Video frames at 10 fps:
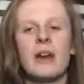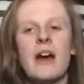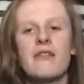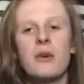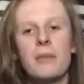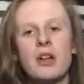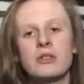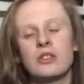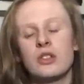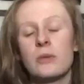I thought
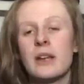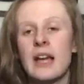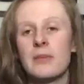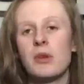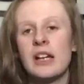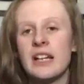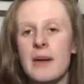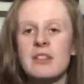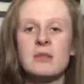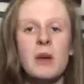Bergwijn and Ndombele had a brilliant
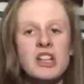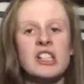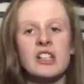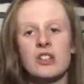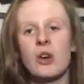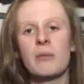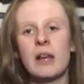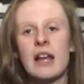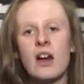game, especially Ndombele.